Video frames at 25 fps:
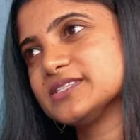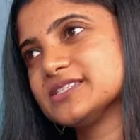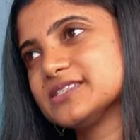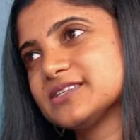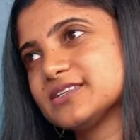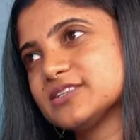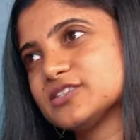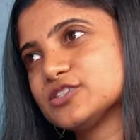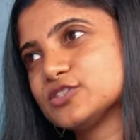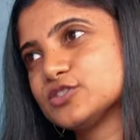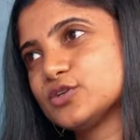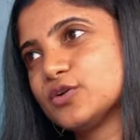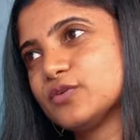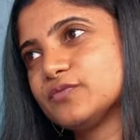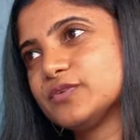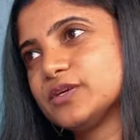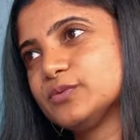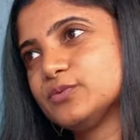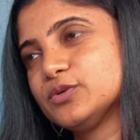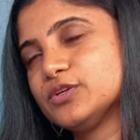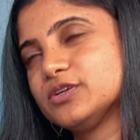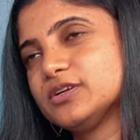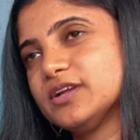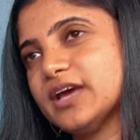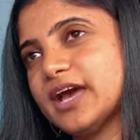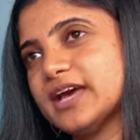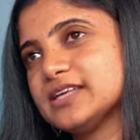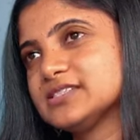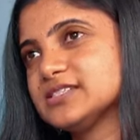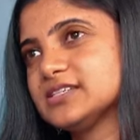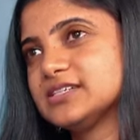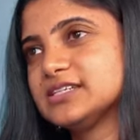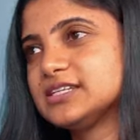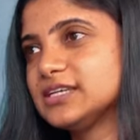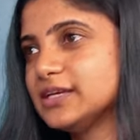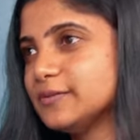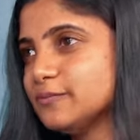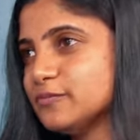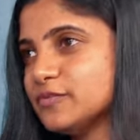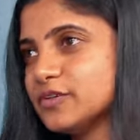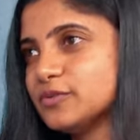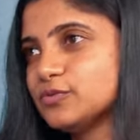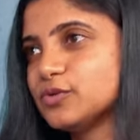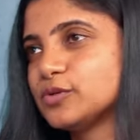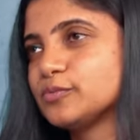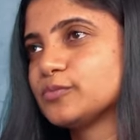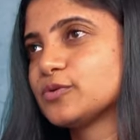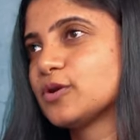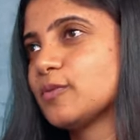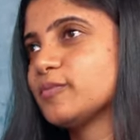is. Sure. So we would, as a team,
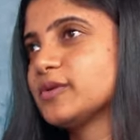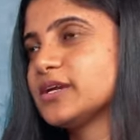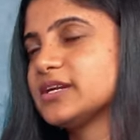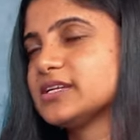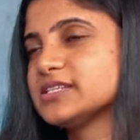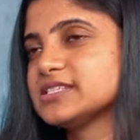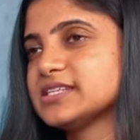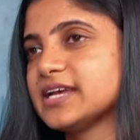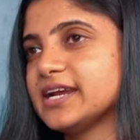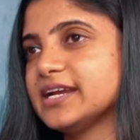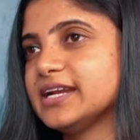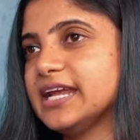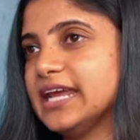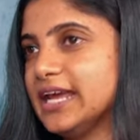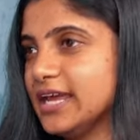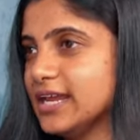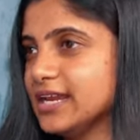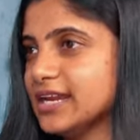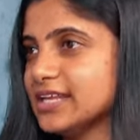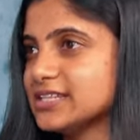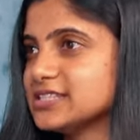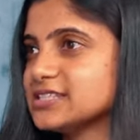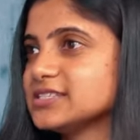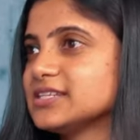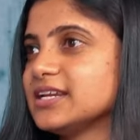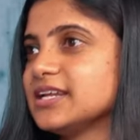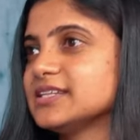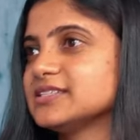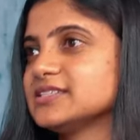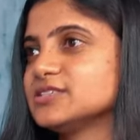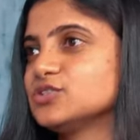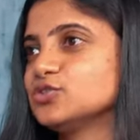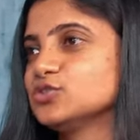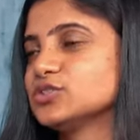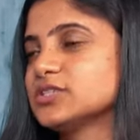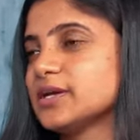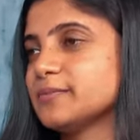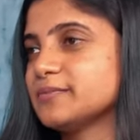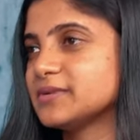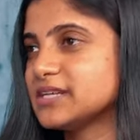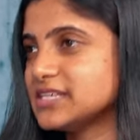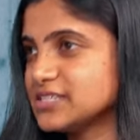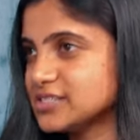we would probably decide, hey, let's let's do some